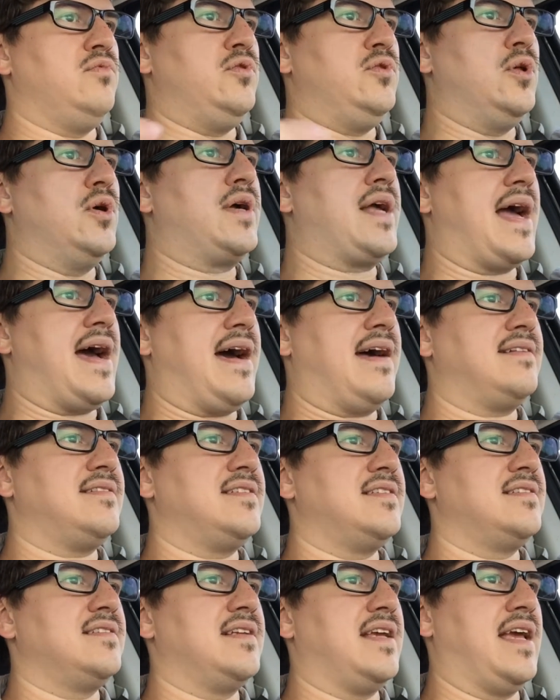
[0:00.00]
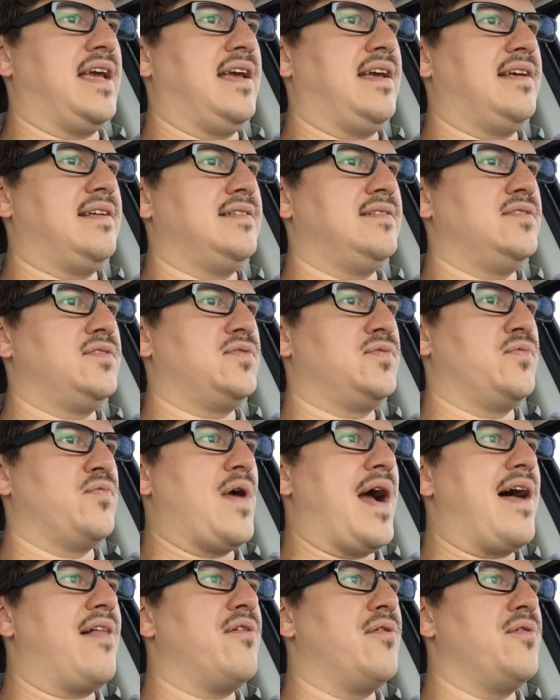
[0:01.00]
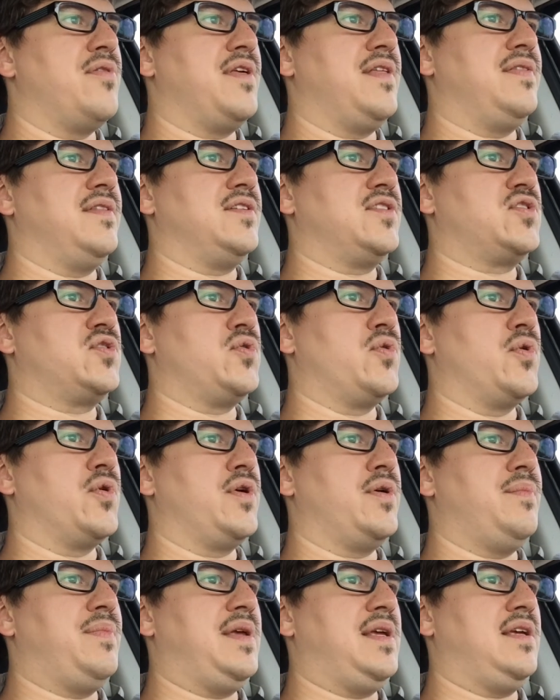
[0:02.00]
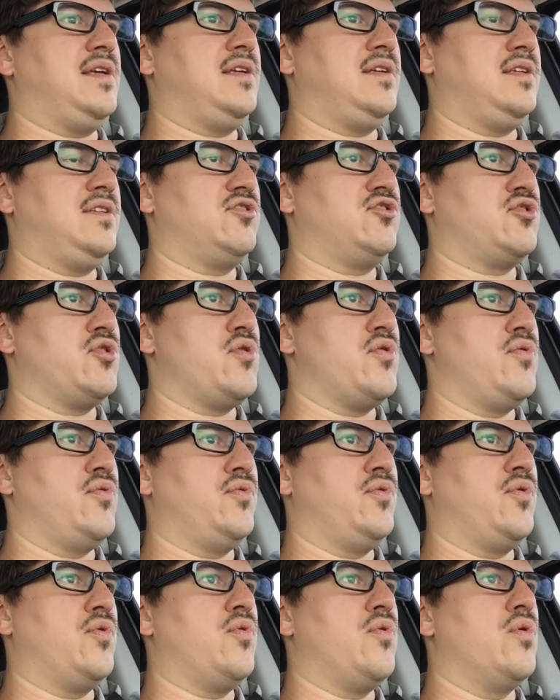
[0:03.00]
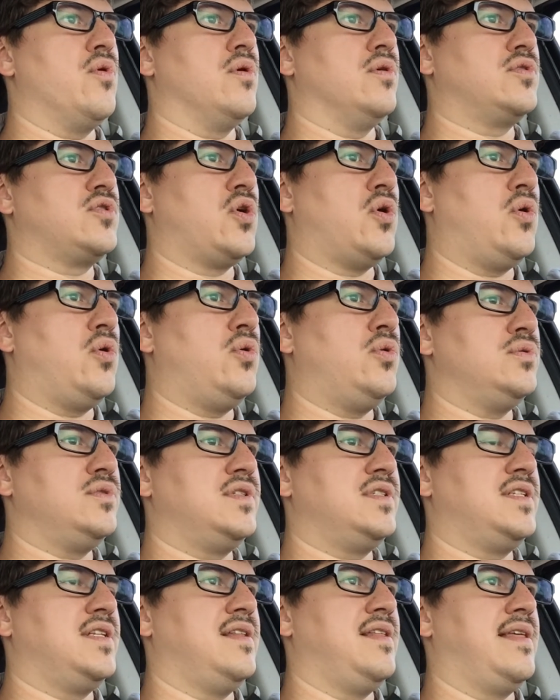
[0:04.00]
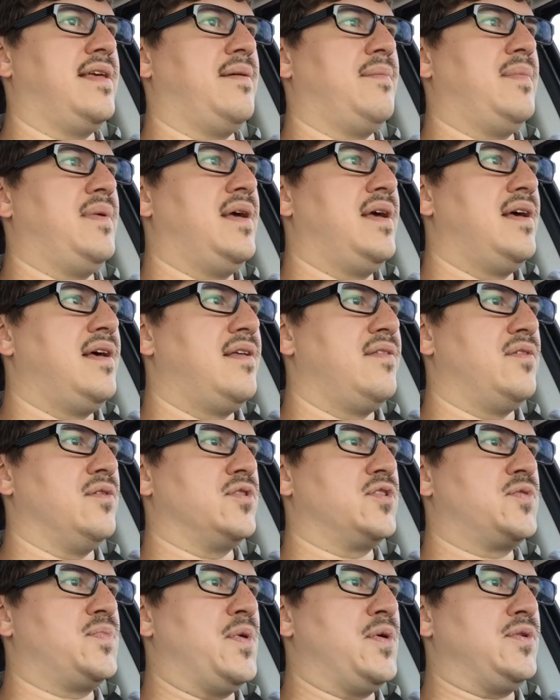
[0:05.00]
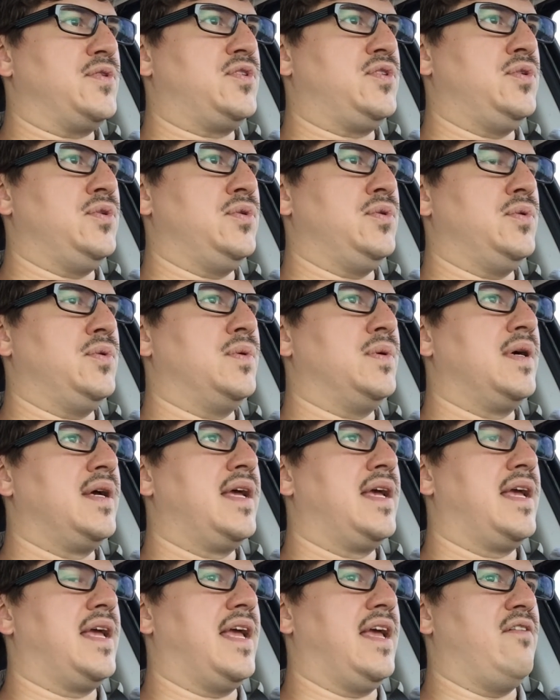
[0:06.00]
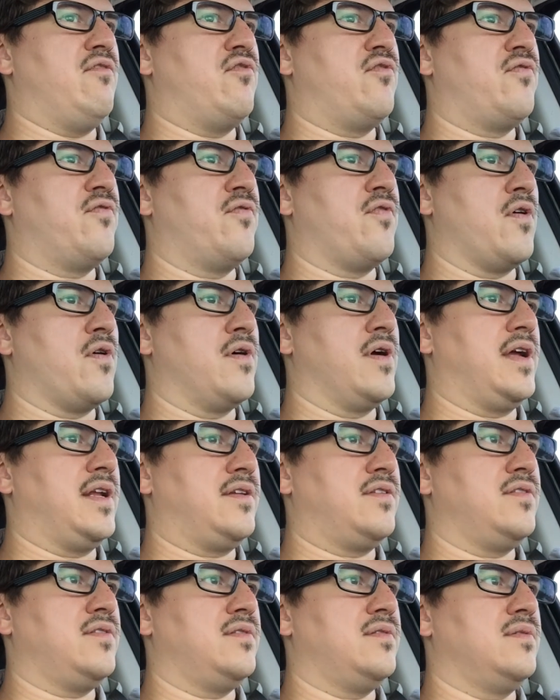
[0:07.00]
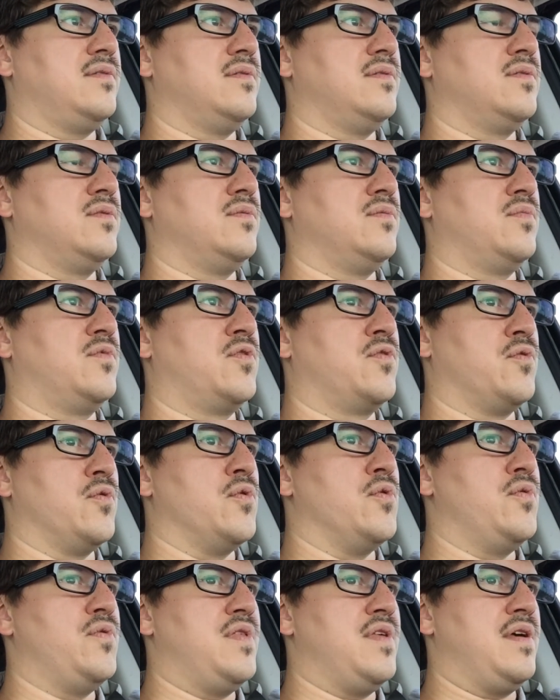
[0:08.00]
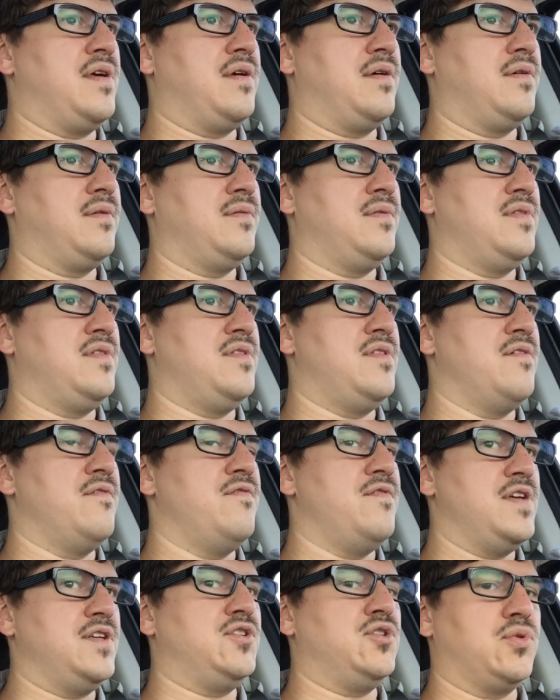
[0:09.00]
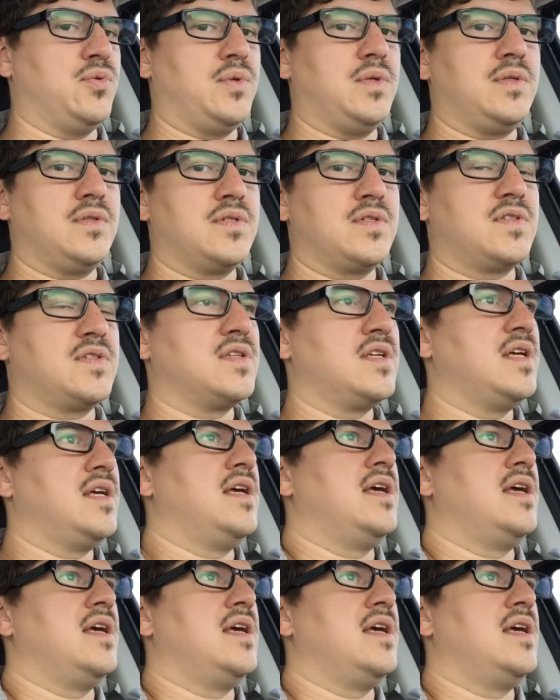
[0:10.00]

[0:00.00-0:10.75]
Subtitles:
look at, and rather than the story being shown or told to them, they're supposed to infer it through the visuals.